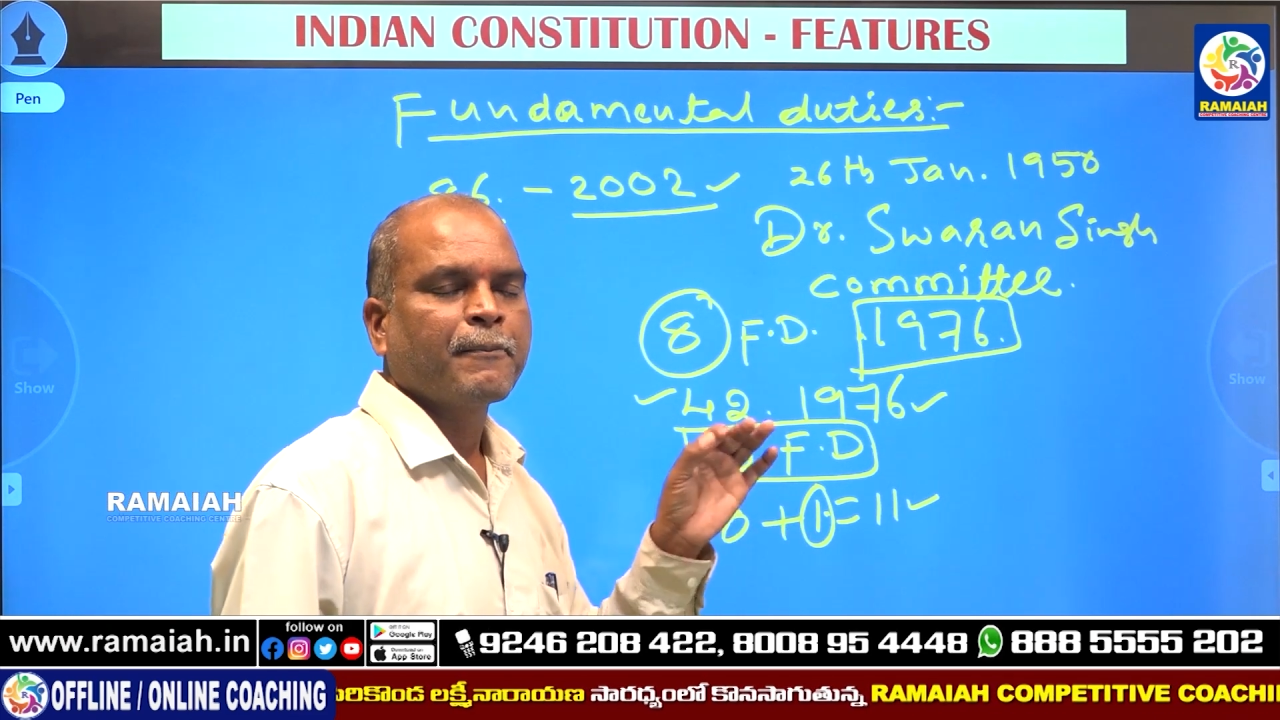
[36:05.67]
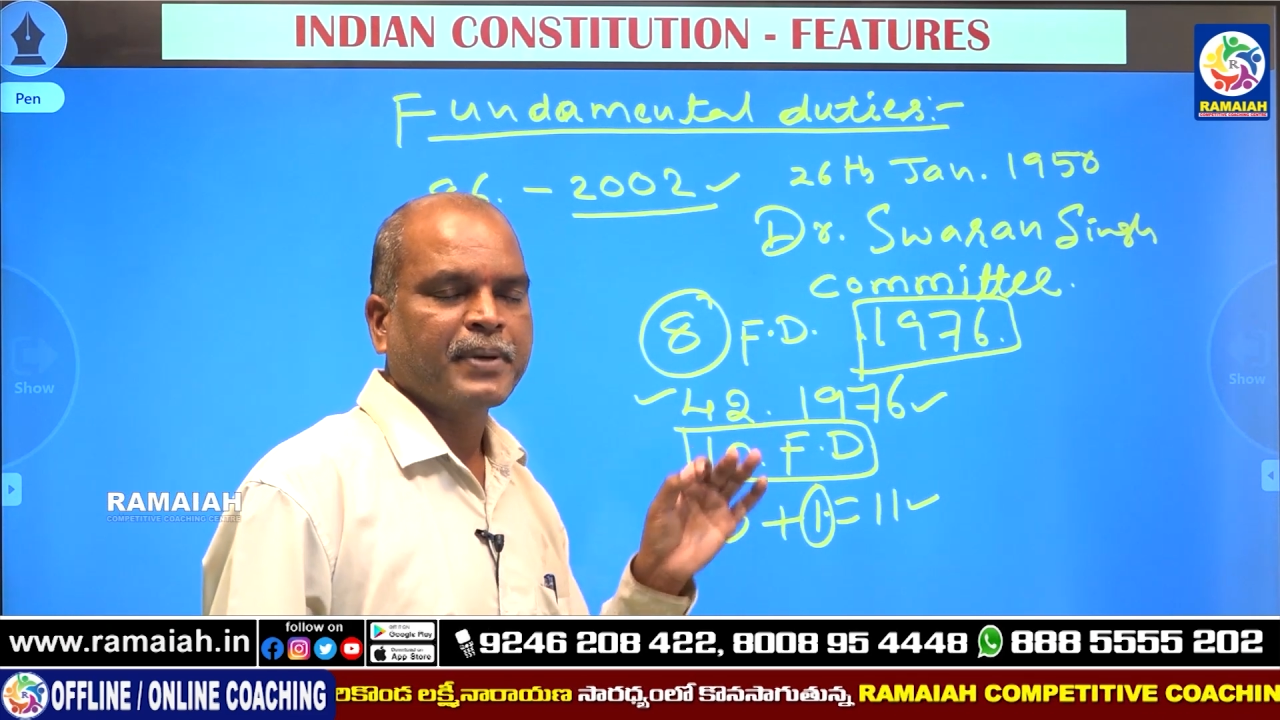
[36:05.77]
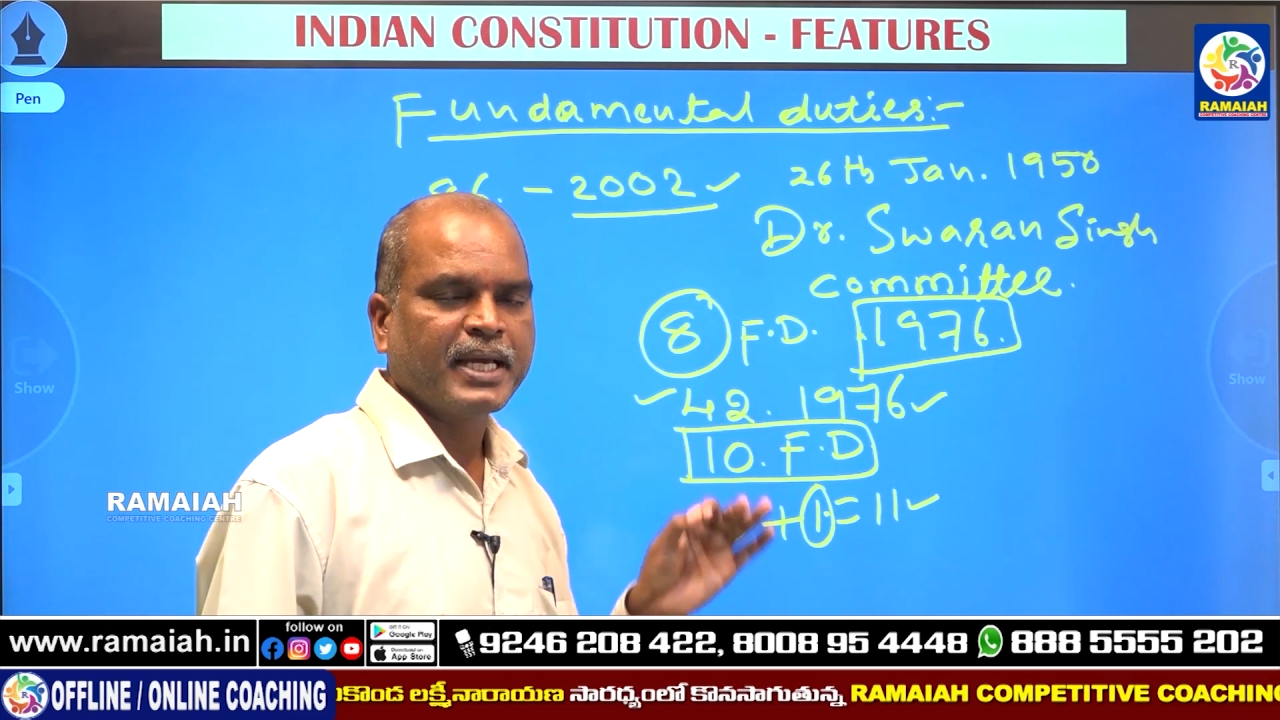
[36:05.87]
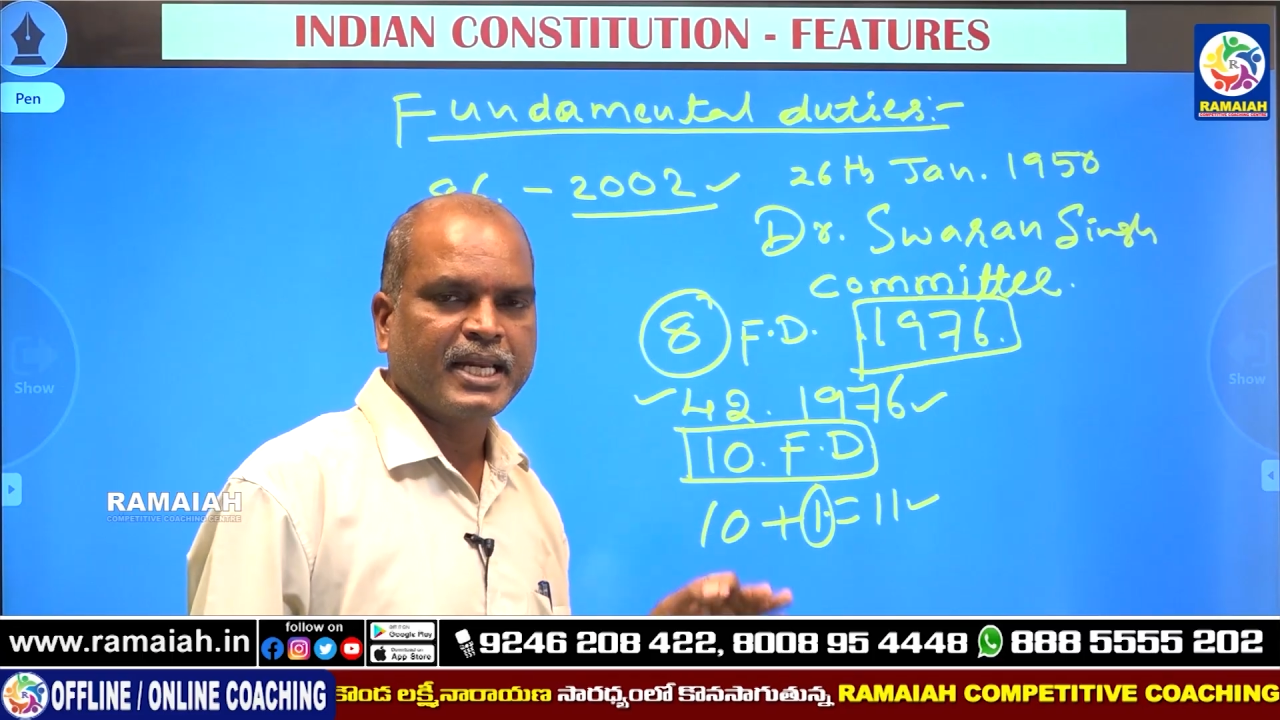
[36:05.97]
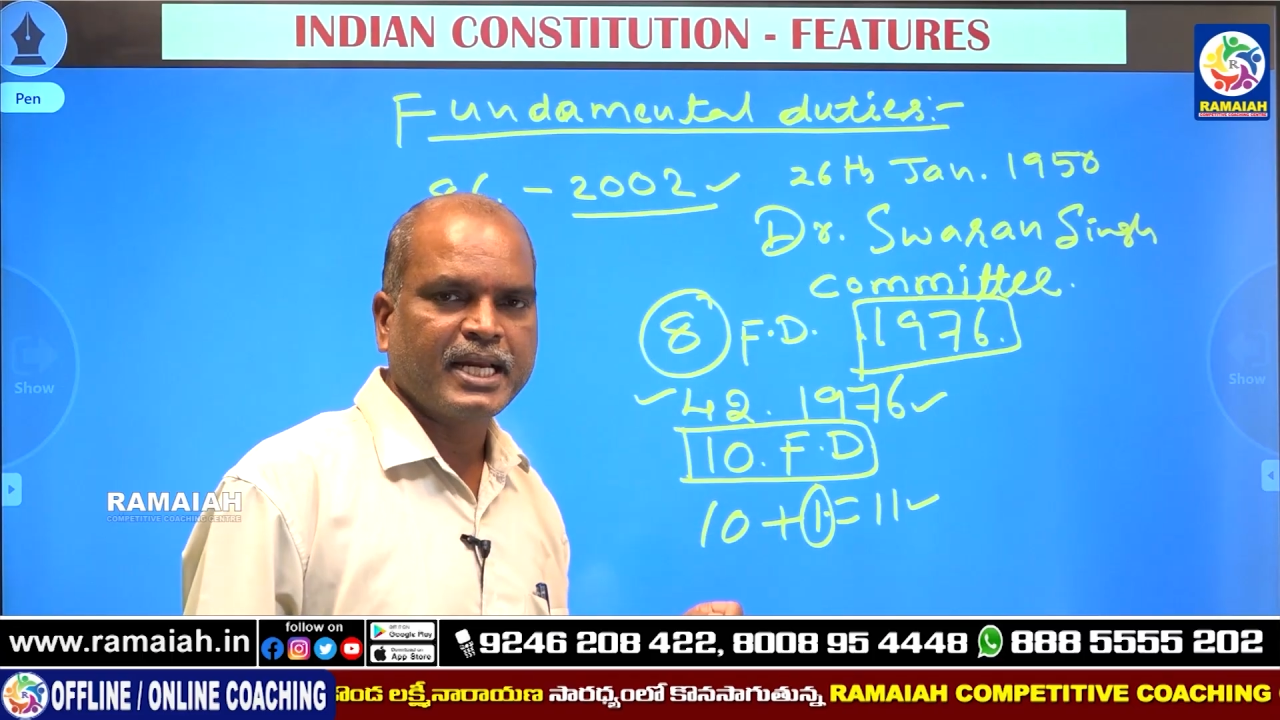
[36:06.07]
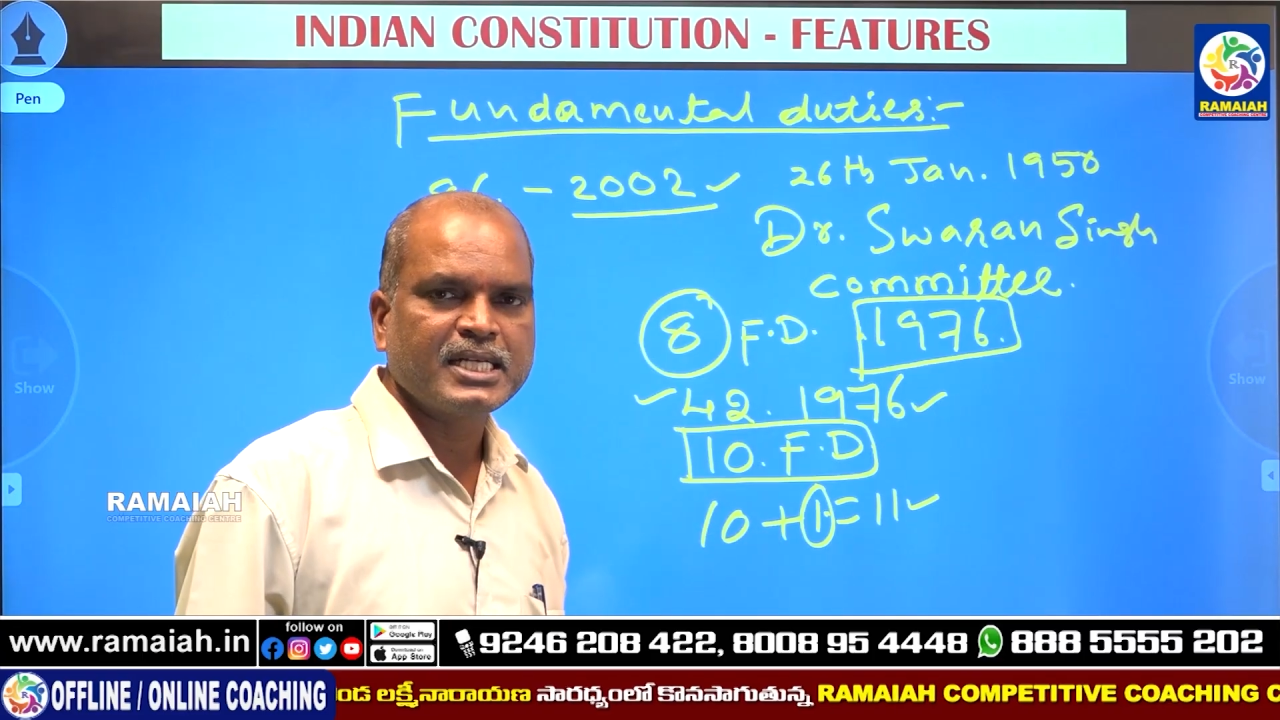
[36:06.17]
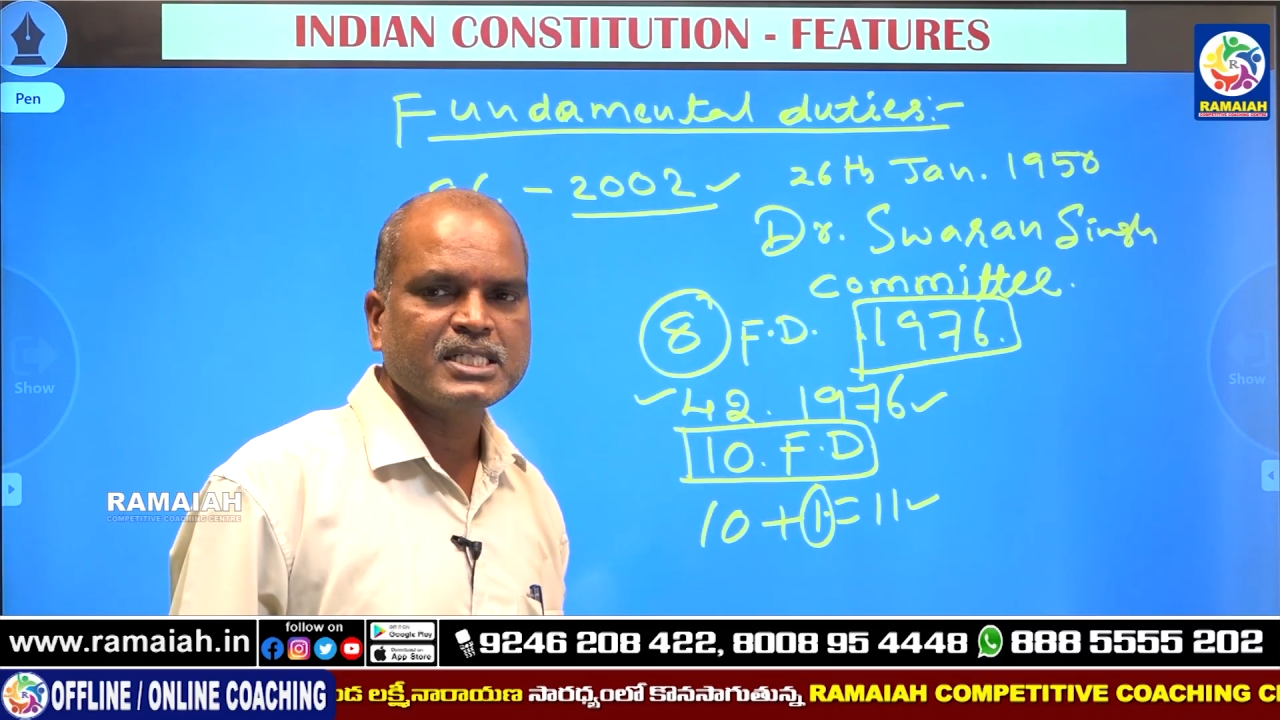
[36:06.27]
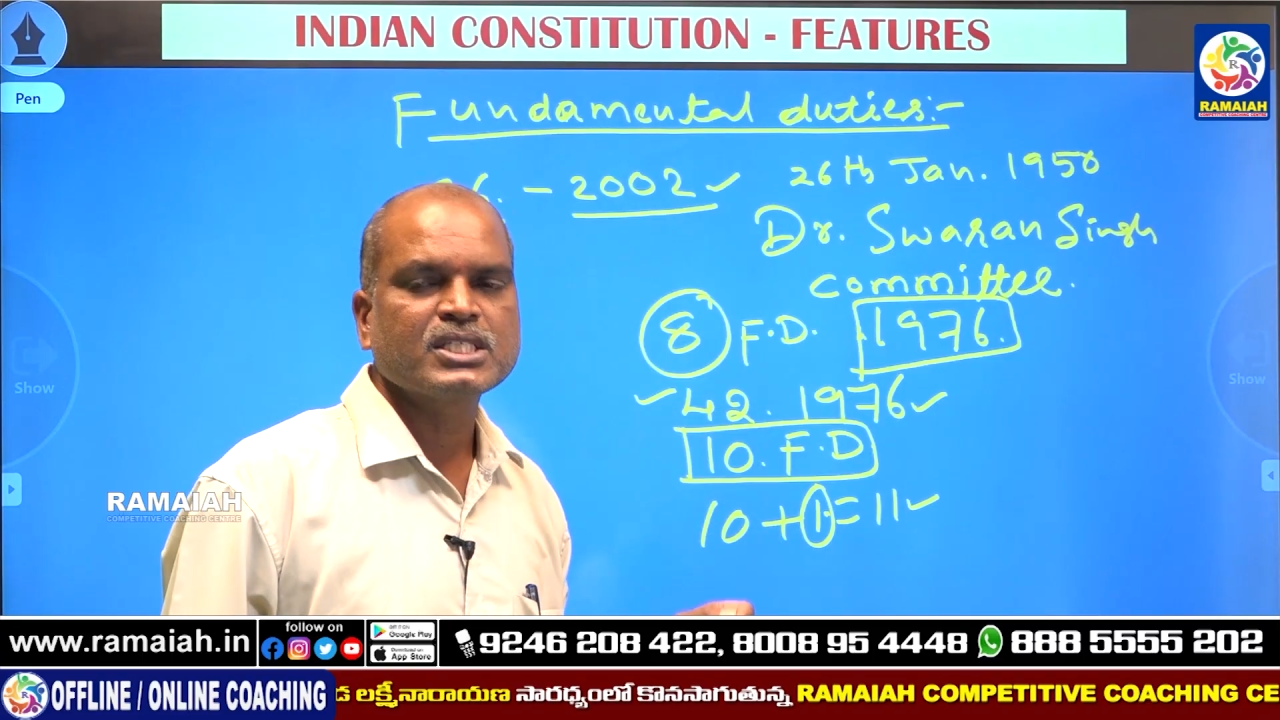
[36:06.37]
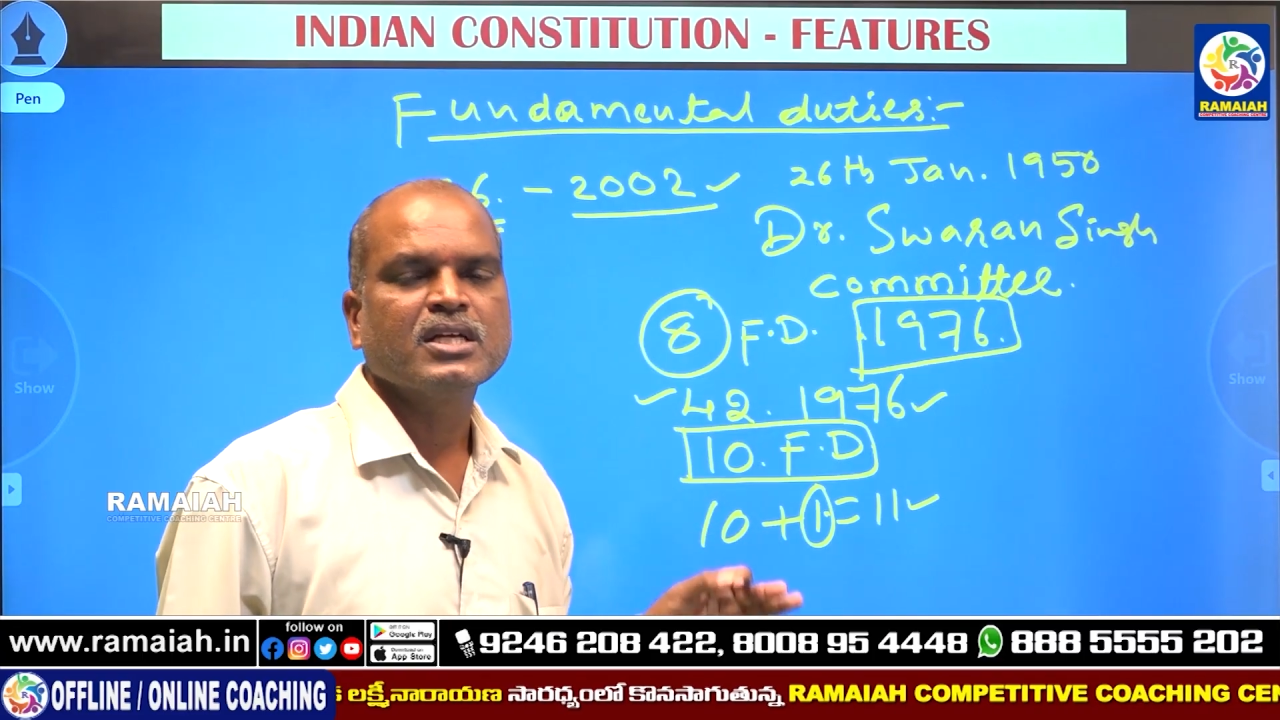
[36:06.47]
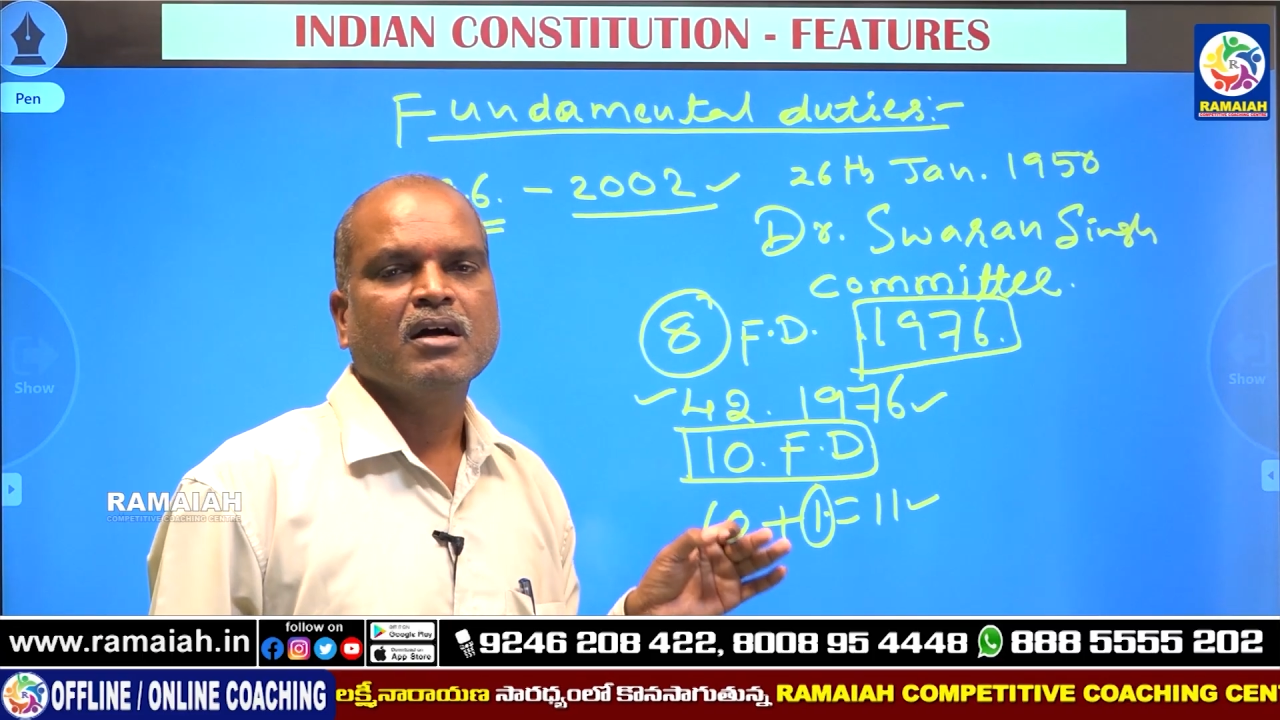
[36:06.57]

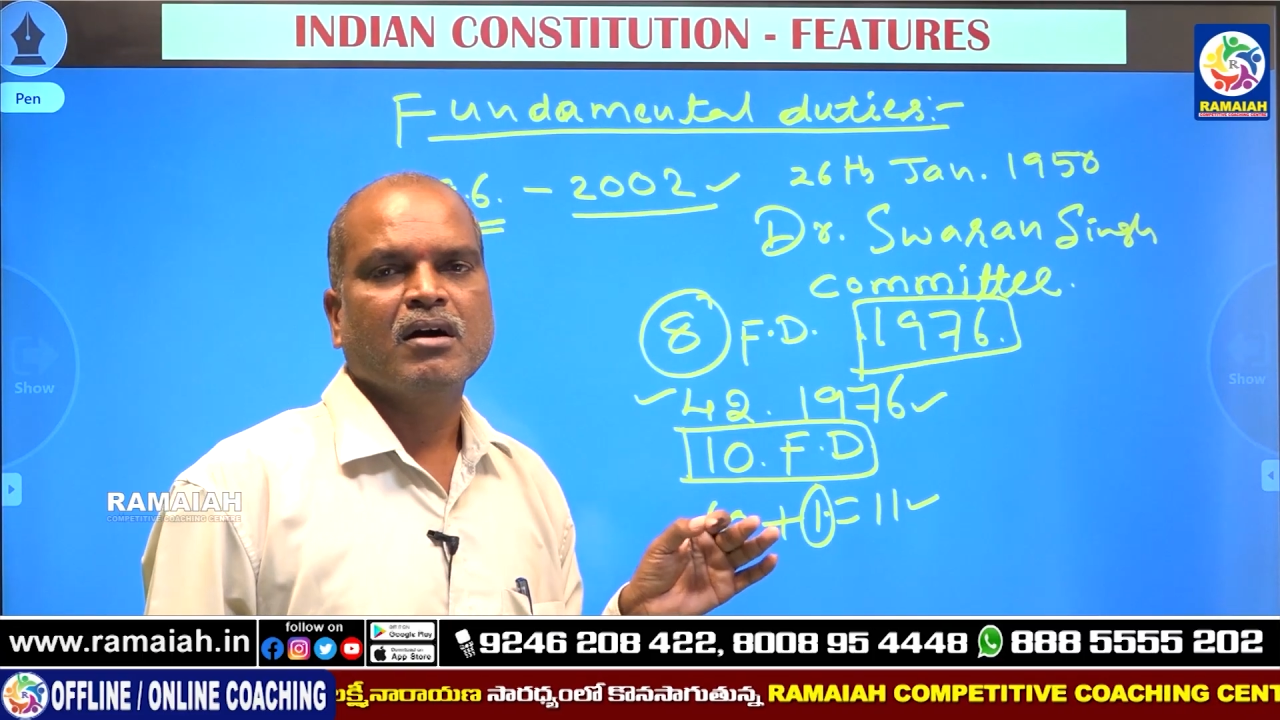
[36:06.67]
parents